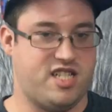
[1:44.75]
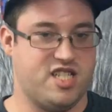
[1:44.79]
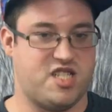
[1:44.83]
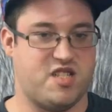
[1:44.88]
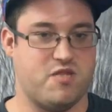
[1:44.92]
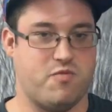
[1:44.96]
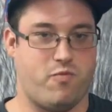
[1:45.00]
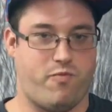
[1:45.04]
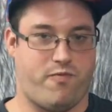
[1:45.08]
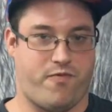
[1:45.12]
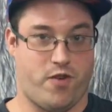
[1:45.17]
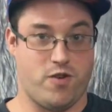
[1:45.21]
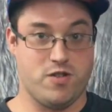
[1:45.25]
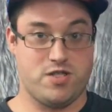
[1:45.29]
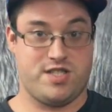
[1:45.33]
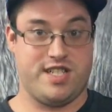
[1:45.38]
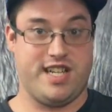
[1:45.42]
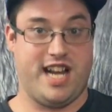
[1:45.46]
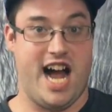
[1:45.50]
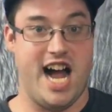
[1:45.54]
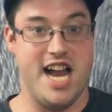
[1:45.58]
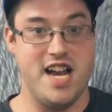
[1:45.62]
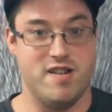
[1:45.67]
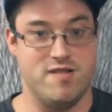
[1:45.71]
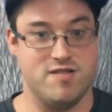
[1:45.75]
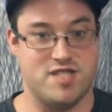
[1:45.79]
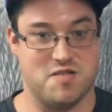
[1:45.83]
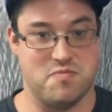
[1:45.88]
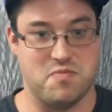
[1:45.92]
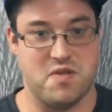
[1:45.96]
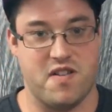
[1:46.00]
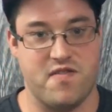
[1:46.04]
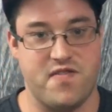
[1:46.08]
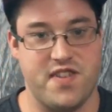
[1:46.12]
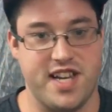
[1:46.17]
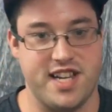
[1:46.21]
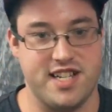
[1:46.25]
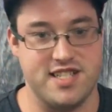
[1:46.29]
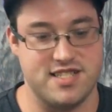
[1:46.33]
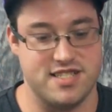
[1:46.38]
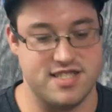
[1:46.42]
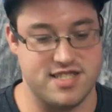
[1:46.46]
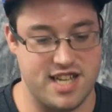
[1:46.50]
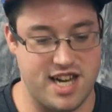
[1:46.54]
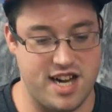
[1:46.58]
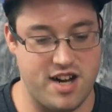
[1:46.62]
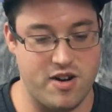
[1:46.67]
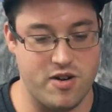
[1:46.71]
Because the first thing I noticed about Vegas
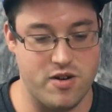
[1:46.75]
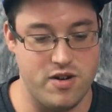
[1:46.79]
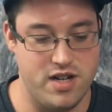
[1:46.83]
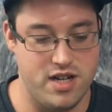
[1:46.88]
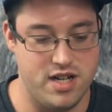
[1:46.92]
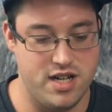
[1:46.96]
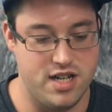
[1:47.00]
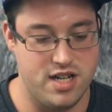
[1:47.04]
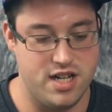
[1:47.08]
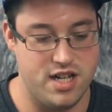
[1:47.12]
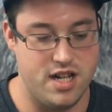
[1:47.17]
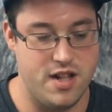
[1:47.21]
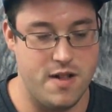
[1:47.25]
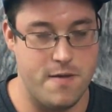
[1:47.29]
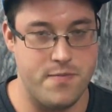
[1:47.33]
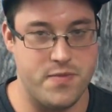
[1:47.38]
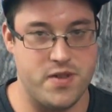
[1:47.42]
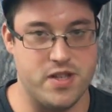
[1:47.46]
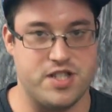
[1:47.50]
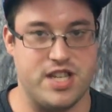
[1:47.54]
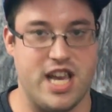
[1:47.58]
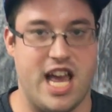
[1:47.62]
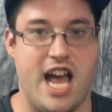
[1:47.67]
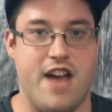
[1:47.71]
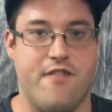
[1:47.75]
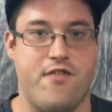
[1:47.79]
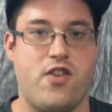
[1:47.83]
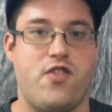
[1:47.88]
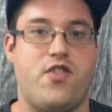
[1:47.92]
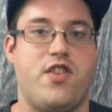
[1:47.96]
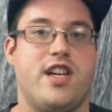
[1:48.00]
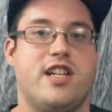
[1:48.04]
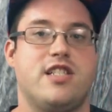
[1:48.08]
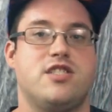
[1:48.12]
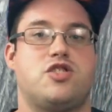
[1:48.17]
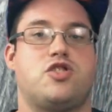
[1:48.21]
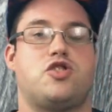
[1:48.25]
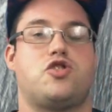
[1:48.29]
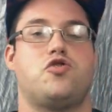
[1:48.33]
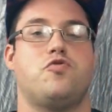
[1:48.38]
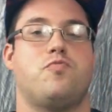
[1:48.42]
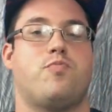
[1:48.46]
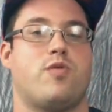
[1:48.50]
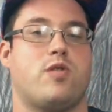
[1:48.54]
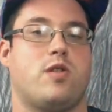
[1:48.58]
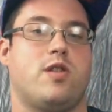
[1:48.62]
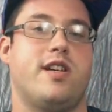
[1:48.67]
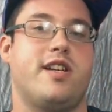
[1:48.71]
is how just everything is
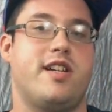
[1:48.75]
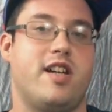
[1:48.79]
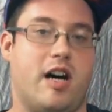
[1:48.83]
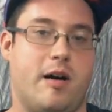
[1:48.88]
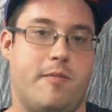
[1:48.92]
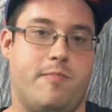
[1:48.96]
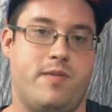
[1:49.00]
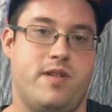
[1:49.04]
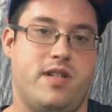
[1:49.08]
super lit up.